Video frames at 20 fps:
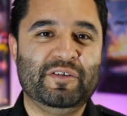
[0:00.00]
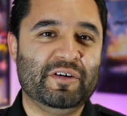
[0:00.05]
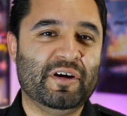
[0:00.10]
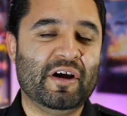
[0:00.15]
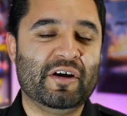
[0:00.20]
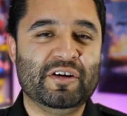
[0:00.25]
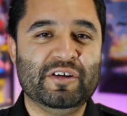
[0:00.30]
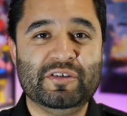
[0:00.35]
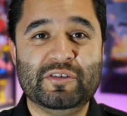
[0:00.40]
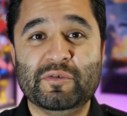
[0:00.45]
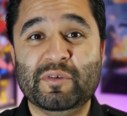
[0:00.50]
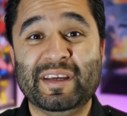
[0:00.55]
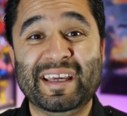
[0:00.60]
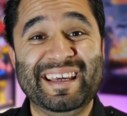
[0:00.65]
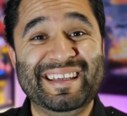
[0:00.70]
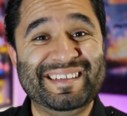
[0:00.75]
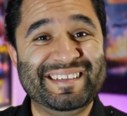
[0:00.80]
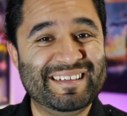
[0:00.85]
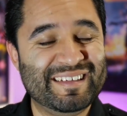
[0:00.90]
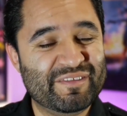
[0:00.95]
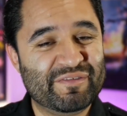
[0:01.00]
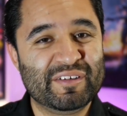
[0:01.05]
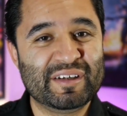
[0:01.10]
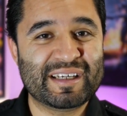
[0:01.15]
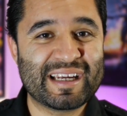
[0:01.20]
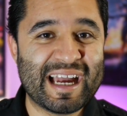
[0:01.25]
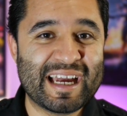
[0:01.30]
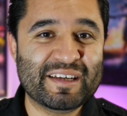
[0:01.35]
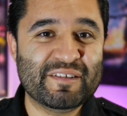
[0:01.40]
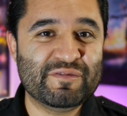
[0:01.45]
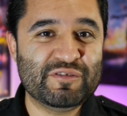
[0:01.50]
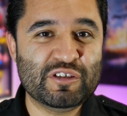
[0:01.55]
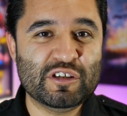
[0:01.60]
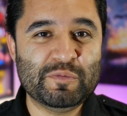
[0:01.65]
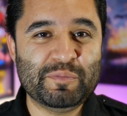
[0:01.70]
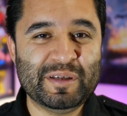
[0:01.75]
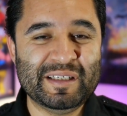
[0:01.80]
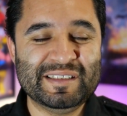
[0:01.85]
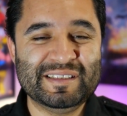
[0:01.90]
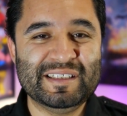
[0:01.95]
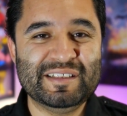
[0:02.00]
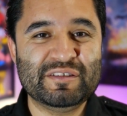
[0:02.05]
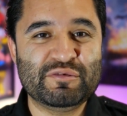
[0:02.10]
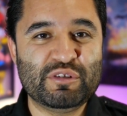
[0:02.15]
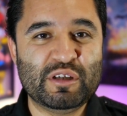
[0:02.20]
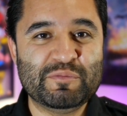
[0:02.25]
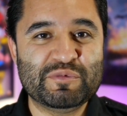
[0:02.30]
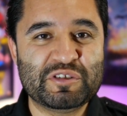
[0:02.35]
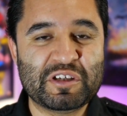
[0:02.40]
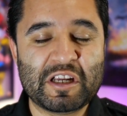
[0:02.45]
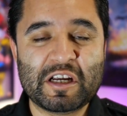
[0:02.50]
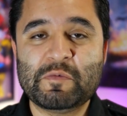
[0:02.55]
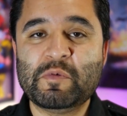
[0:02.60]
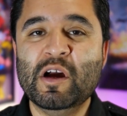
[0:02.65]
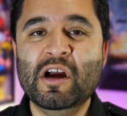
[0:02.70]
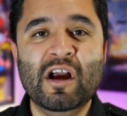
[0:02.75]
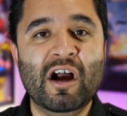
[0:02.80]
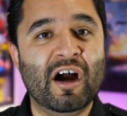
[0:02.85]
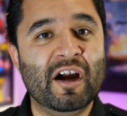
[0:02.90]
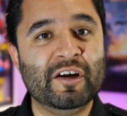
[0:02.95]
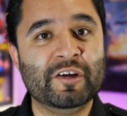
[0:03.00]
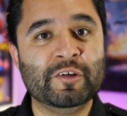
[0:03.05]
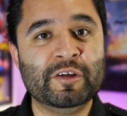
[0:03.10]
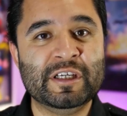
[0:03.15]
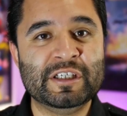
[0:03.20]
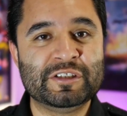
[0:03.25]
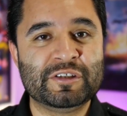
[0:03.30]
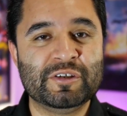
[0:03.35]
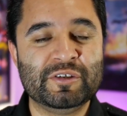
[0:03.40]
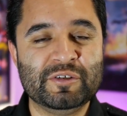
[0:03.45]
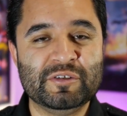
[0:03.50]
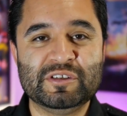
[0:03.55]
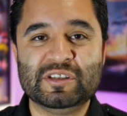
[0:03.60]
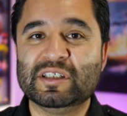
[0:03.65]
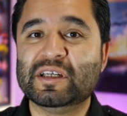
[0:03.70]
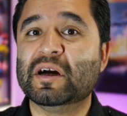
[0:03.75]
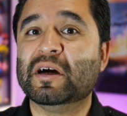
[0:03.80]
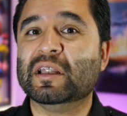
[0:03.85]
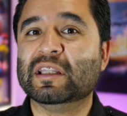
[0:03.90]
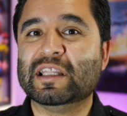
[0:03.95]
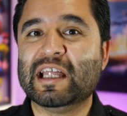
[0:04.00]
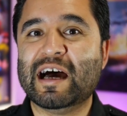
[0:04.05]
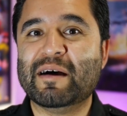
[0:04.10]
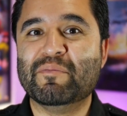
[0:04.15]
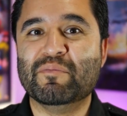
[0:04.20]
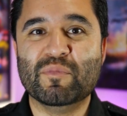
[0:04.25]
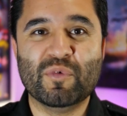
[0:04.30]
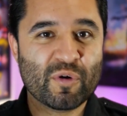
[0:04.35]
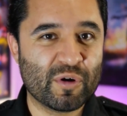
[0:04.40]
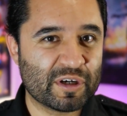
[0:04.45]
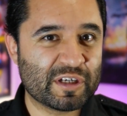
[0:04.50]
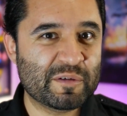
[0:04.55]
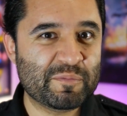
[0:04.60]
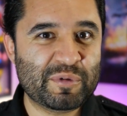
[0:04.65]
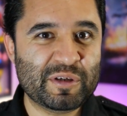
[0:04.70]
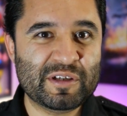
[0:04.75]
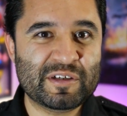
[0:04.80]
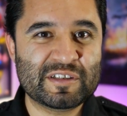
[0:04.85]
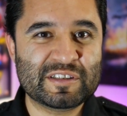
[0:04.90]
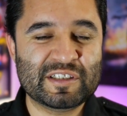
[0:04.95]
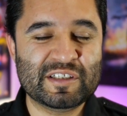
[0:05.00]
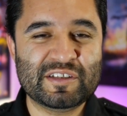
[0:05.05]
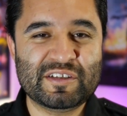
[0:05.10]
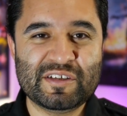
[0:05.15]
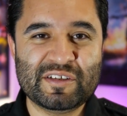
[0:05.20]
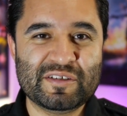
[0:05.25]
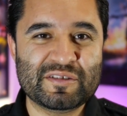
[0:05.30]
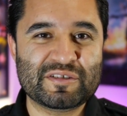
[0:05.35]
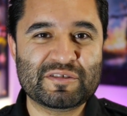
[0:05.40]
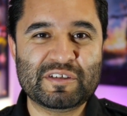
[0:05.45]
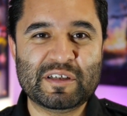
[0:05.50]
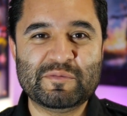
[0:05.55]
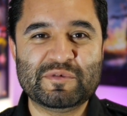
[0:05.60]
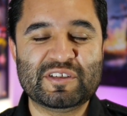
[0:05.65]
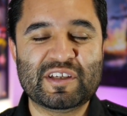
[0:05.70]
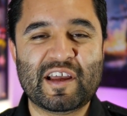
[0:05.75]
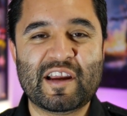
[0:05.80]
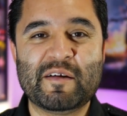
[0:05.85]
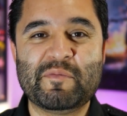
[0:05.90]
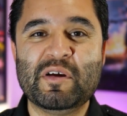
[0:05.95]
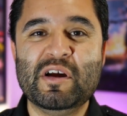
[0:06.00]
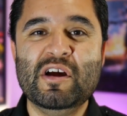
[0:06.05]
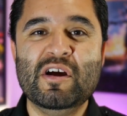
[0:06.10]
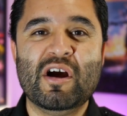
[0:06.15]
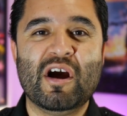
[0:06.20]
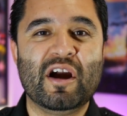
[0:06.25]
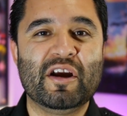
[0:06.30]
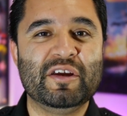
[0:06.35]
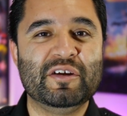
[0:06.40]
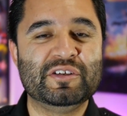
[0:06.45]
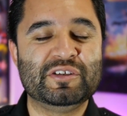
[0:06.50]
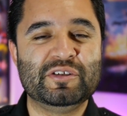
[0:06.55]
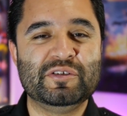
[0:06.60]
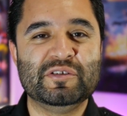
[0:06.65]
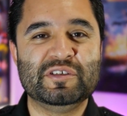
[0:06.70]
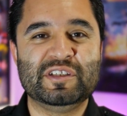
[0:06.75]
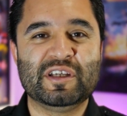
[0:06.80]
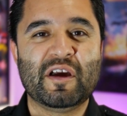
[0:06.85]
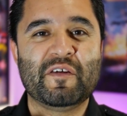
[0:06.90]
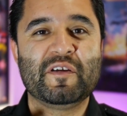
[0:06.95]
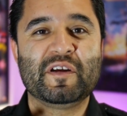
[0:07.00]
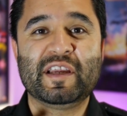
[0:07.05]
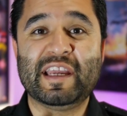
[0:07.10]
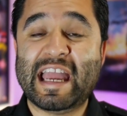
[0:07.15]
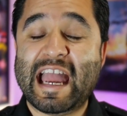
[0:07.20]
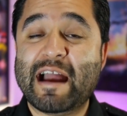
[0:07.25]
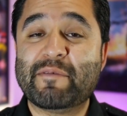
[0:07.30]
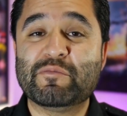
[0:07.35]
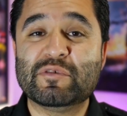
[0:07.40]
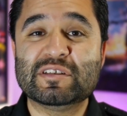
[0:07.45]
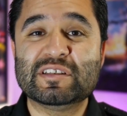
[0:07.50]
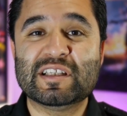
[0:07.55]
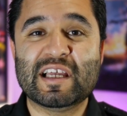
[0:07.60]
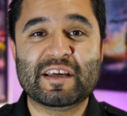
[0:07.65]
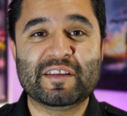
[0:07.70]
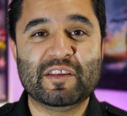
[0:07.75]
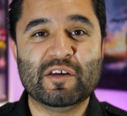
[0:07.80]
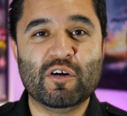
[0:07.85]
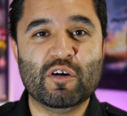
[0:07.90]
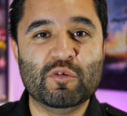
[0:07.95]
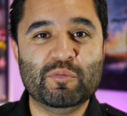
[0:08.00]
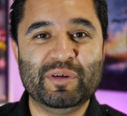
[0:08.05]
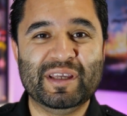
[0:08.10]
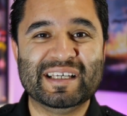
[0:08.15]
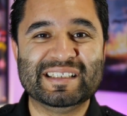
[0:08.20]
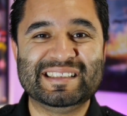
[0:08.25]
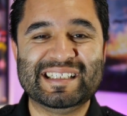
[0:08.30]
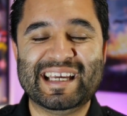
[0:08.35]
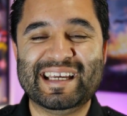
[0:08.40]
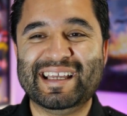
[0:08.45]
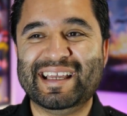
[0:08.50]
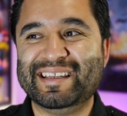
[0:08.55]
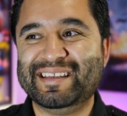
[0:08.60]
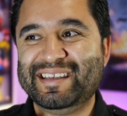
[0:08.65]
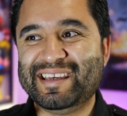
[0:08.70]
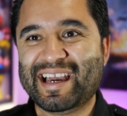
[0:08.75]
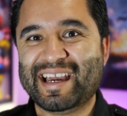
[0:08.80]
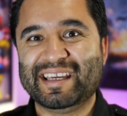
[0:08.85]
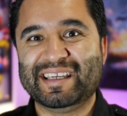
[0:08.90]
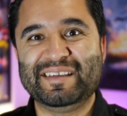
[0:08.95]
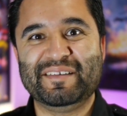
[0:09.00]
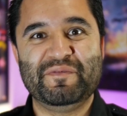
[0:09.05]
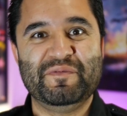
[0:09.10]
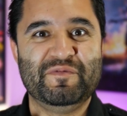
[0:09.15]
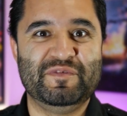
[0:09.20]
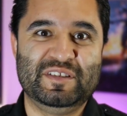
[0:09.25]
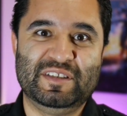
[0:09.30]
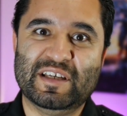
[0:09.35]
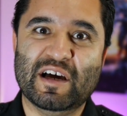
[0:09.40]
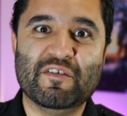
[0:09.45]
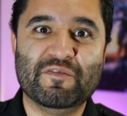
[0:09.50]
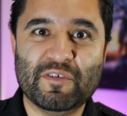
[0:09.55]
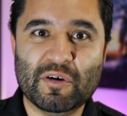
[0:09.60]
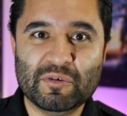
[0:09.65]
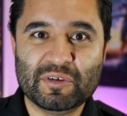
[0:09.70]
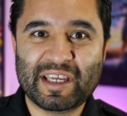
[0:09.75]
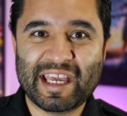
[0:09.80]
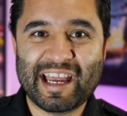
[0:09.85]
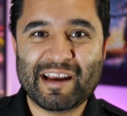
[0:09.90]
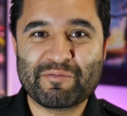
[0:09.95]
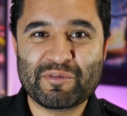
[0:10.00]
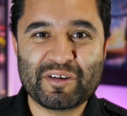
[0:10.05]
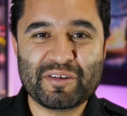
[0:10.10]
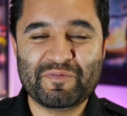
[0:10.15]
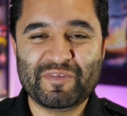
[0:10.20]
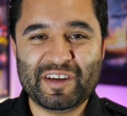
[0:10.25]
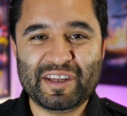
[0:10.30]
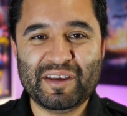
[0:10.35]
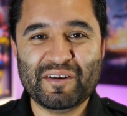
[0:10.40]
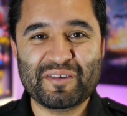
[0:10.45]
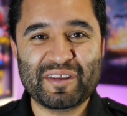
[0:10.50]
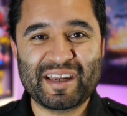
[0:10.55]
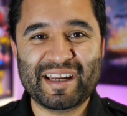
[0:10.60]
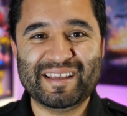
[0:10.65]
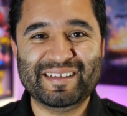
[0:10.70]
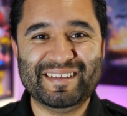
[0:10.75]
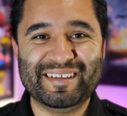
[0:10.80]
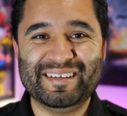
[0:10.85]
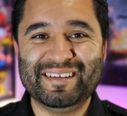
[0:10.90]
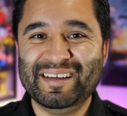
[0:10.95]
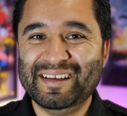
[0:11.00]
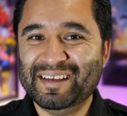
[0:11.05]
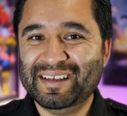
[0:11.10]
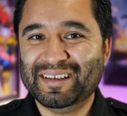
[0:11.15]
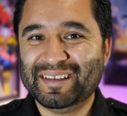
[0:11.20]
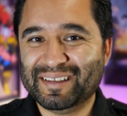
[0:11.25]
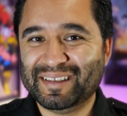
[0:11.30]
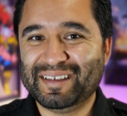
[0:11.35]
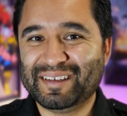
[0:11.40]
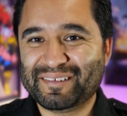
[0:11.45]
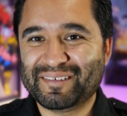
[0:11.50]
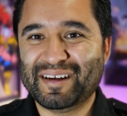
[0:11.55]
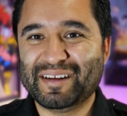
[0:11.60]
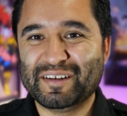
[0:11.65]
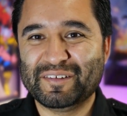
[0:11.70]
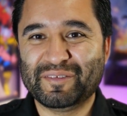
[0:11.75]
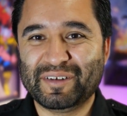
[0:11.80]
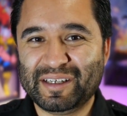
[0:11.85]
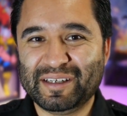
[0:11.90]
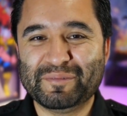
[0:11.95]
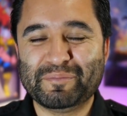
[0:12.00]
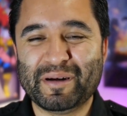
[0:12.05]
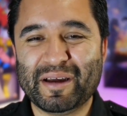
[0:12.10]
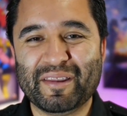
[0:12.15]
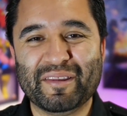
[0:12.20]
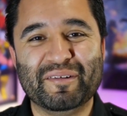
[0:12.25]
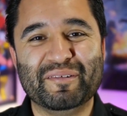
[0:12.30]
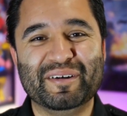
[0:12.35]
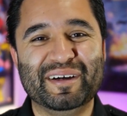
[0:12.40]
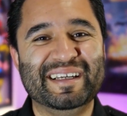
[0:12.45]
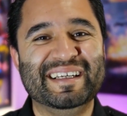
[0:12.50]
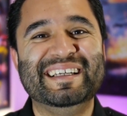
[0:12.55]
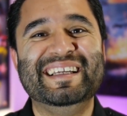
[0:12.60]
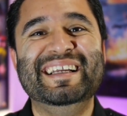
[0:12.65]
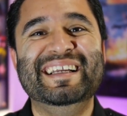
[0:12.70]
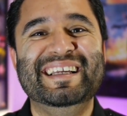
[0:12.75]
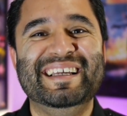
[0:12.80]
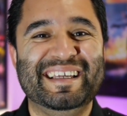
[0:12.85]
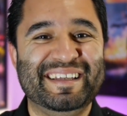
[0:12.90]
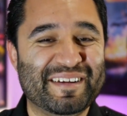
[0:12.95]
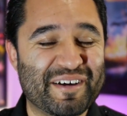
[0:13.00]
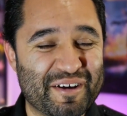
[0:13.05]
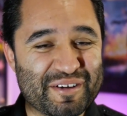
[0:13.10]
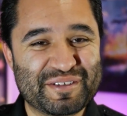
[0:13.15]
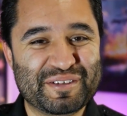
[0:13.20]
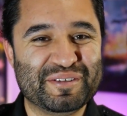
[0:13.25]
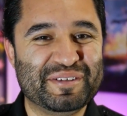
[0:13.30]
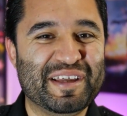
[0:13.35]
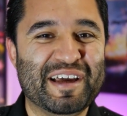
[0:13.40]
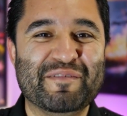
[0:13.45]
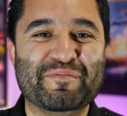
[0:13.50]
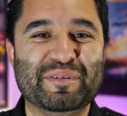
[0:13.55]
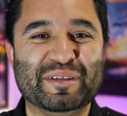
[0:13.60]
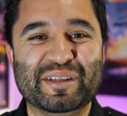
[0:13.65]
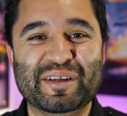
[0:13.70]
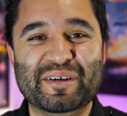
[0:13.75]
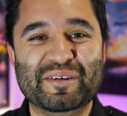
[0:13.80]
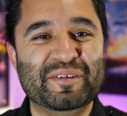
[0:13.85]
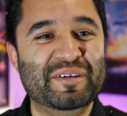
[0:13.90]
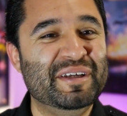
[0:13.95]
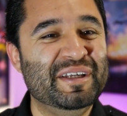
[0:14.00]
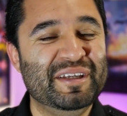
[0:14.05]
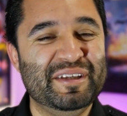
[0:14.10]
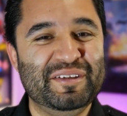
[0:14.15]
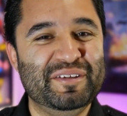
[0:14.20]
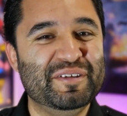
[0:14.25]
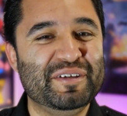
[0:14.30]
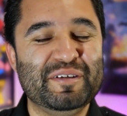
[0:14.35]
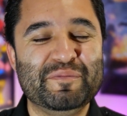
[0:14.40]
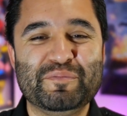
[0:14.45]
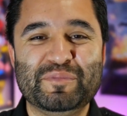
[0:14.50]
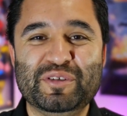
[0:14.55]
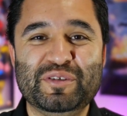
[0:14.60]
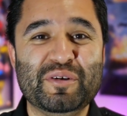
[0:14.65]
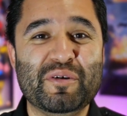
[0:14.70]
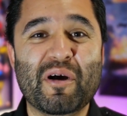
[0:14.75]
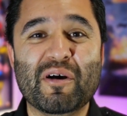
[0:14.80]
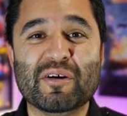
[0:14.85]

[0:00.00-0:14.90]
Are you doing a different kind of two P C stream setup? Are you introducing a lot more computers into your stream setup? Are you introducing other cameras like the O B S N D I cell phone camera video that I did? Linked right over here, by the way, and also down below. You can do